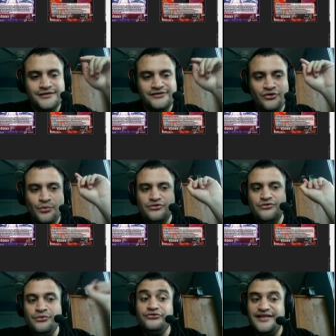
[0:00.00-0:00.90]
So when you
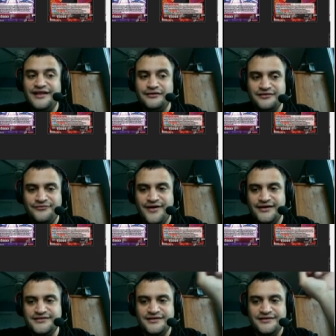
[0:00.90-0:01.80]
use the leader's
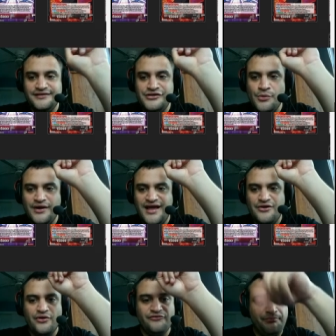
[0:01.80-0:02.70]
effect, you want to get
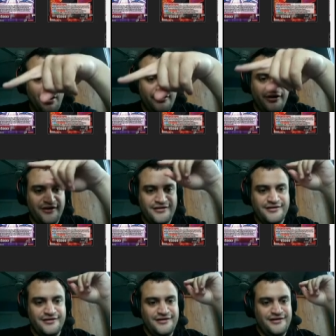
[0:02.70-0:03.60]
rid of Bardock
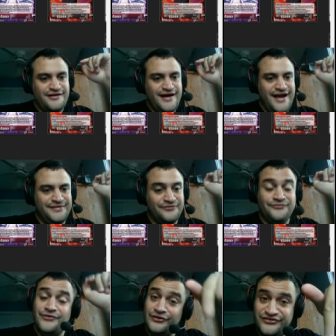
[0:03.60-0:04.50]
and the
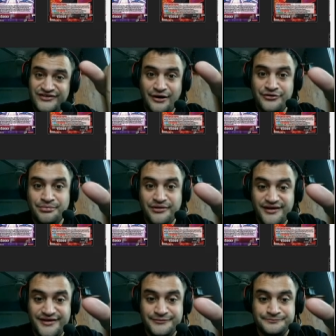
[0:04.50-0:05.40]
first Tau you
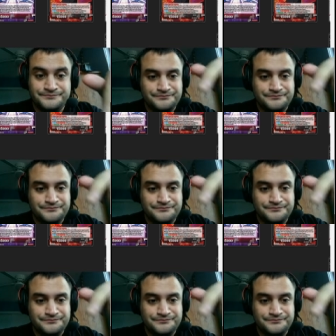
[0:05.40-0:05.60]
played,